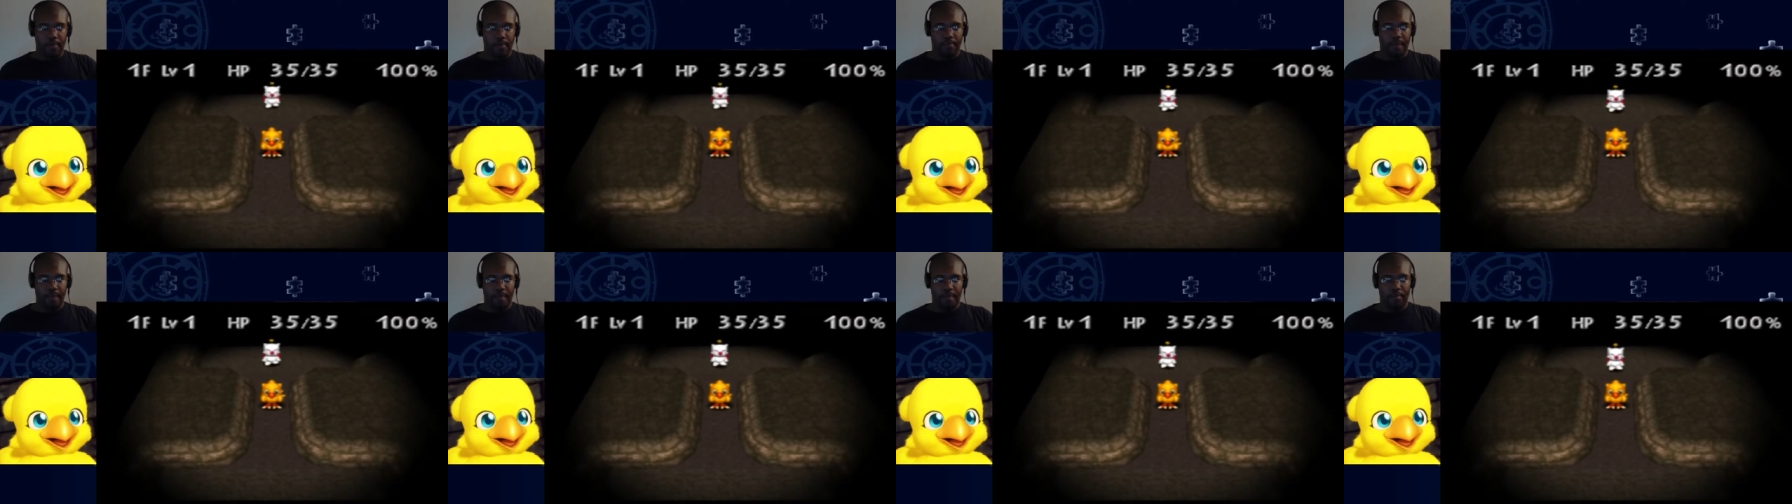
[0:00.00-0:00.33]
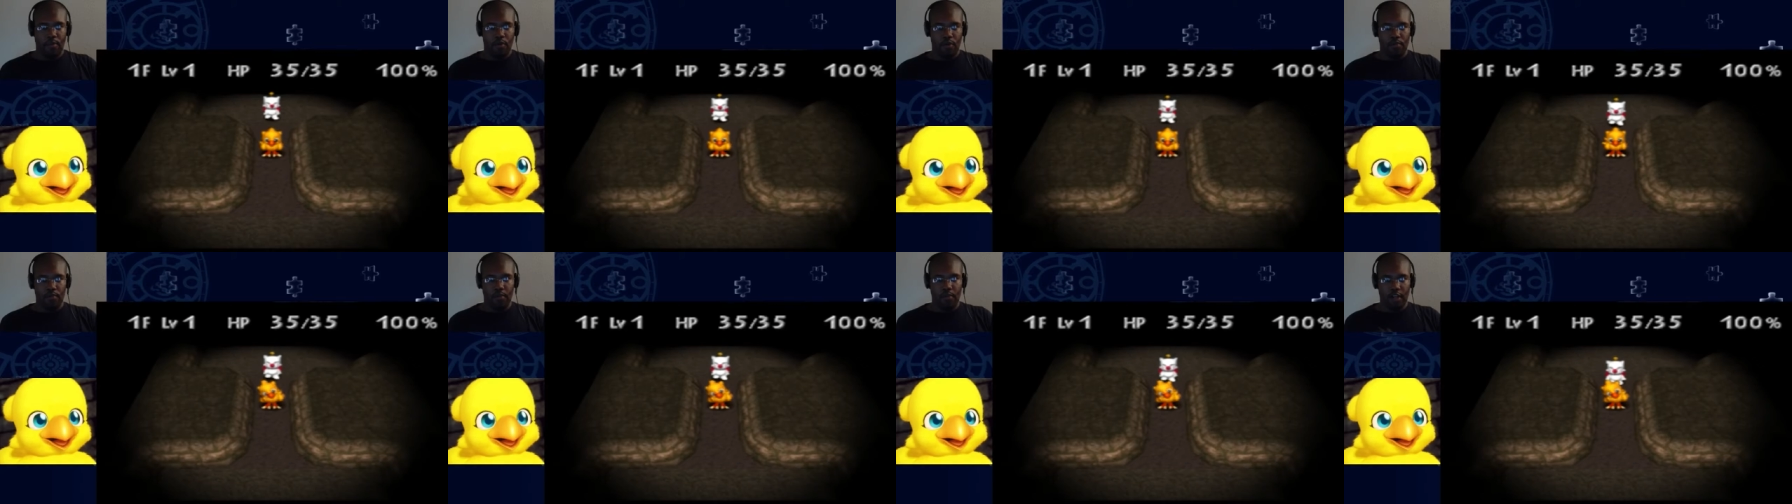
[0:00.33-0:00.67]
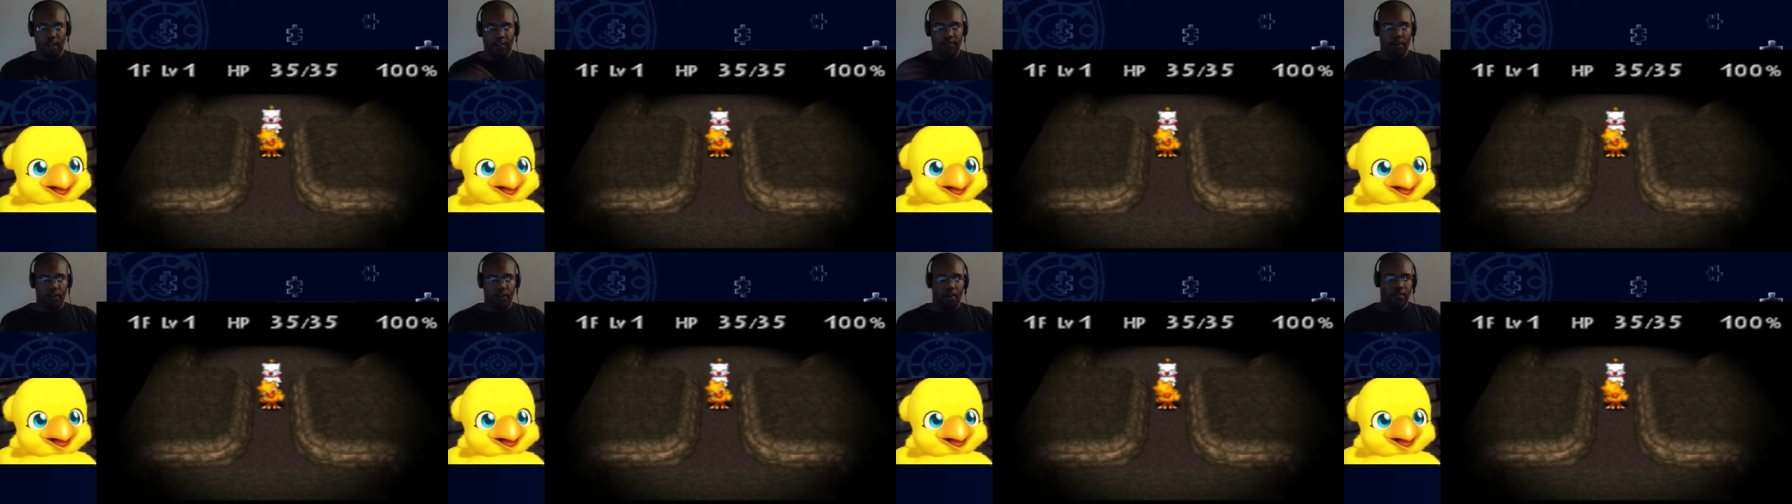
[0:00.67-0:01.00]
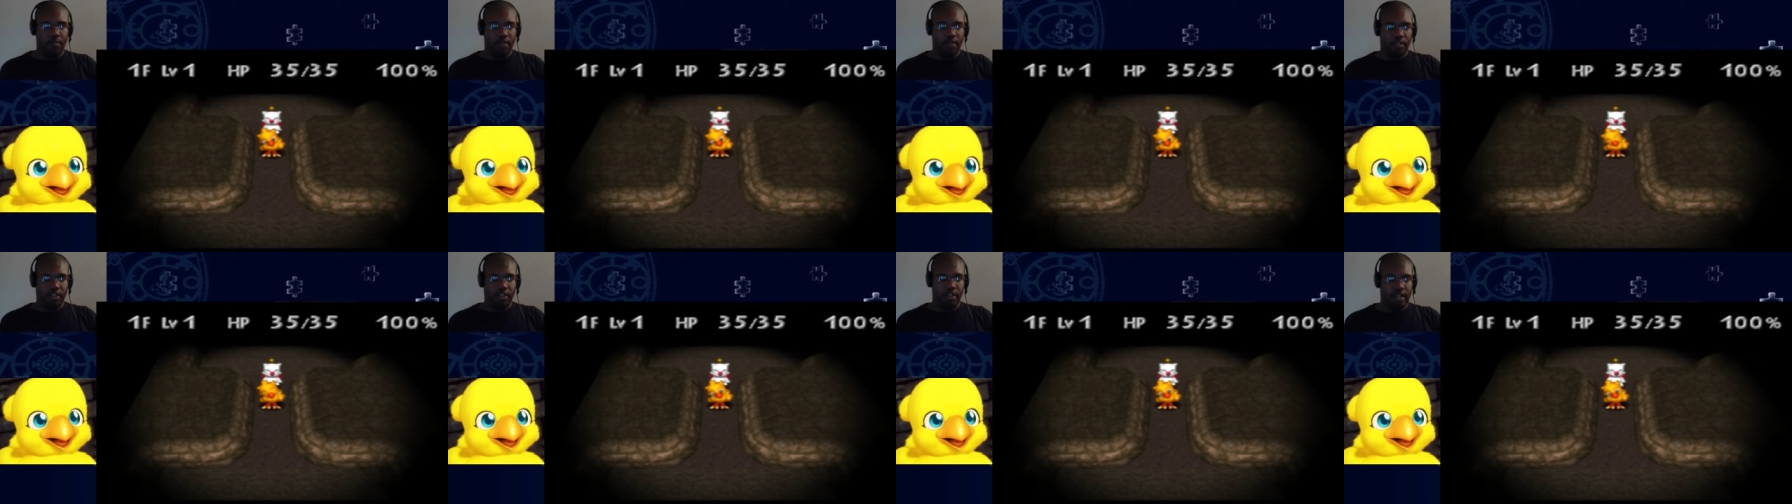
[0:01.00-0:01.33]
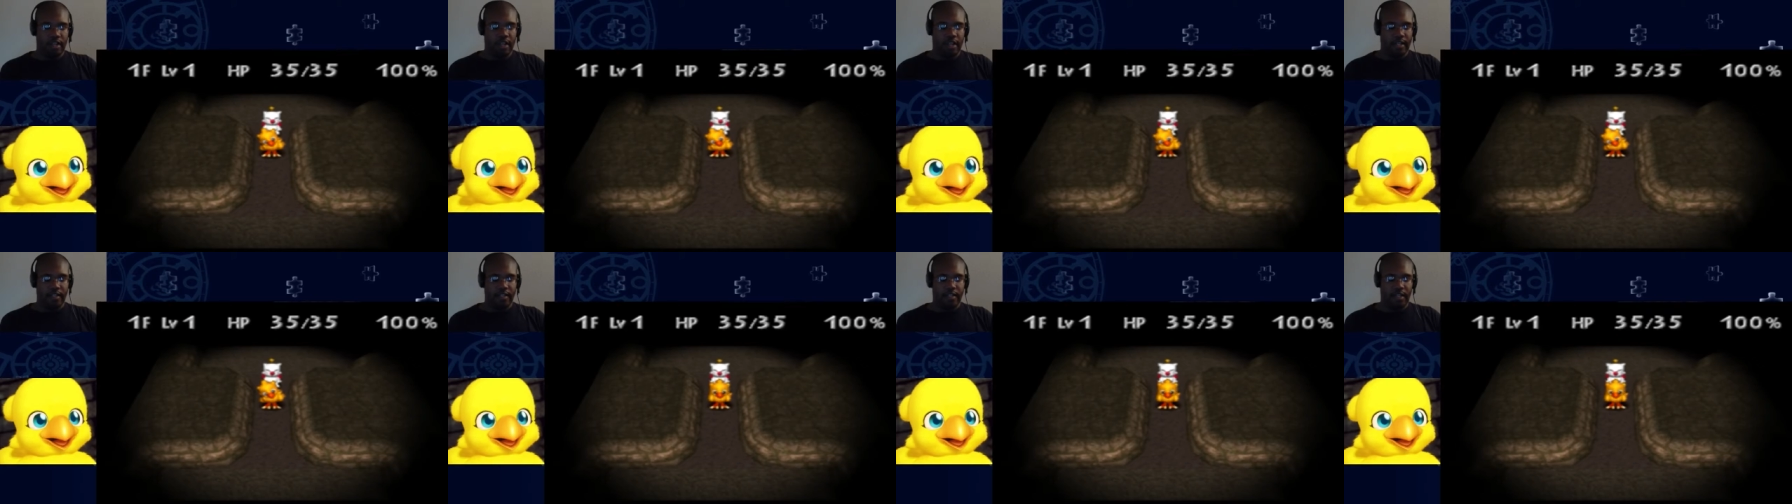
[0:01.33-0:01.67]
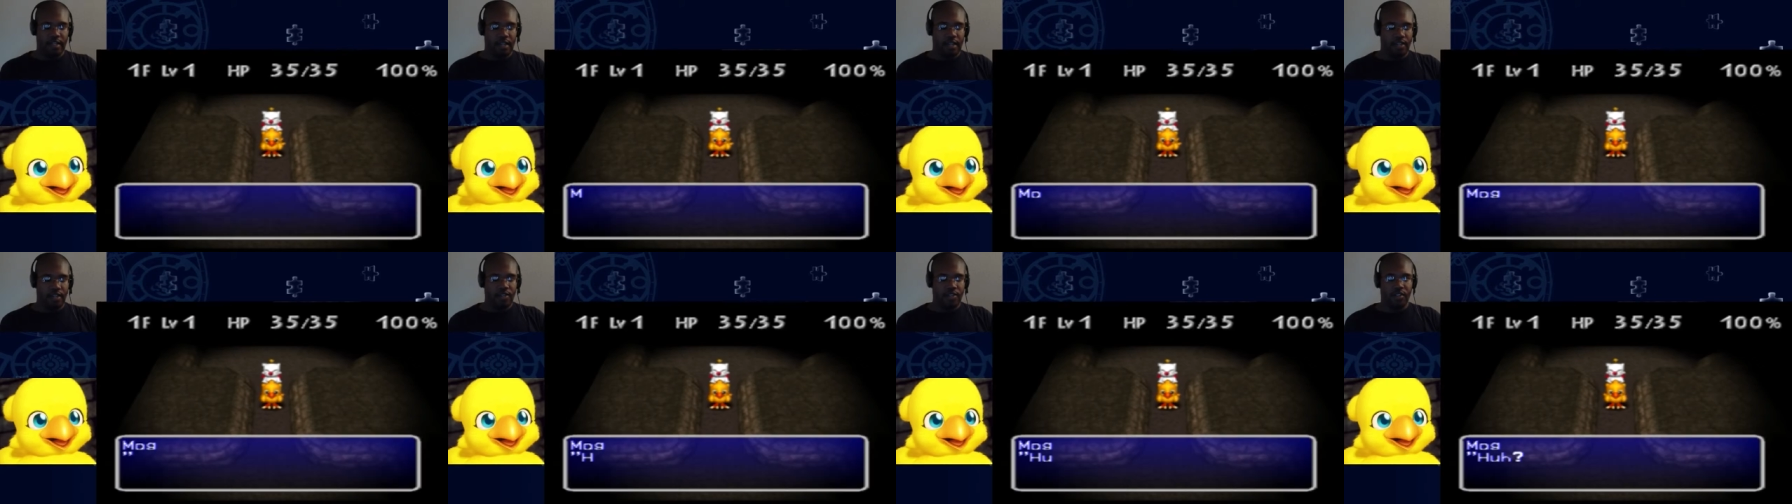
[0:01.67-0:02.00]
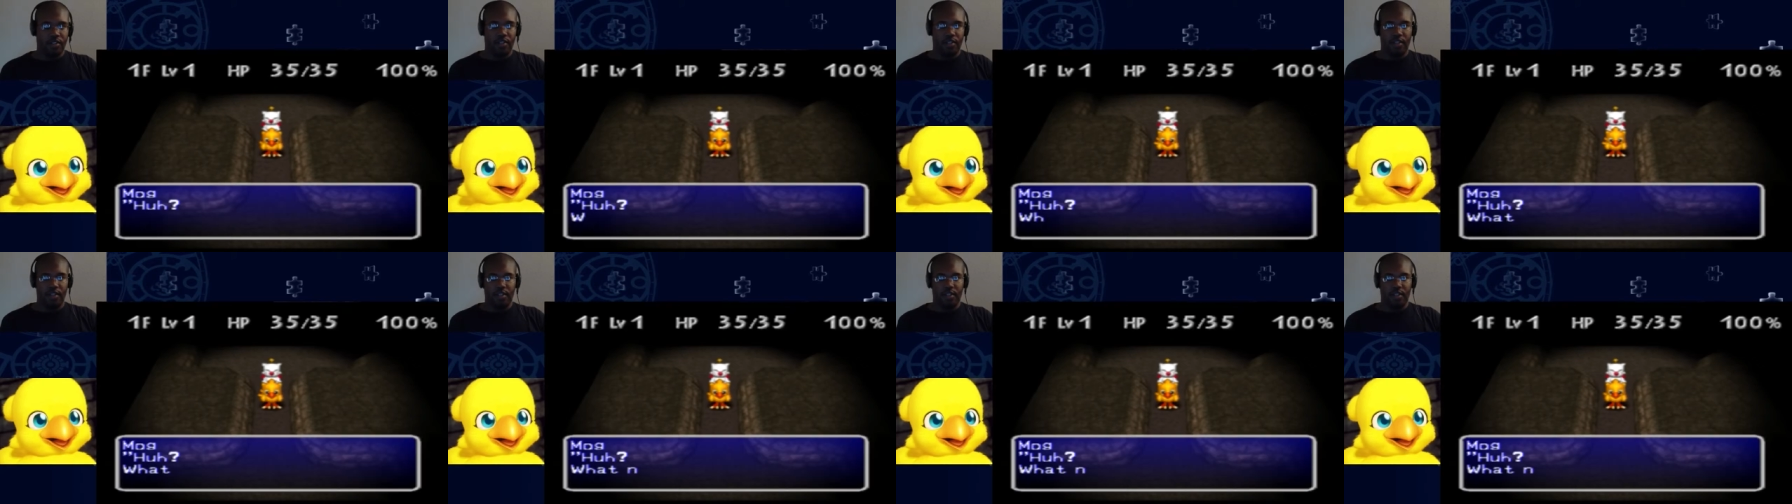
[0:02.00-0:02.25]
that Pokemon evolves into their next stage.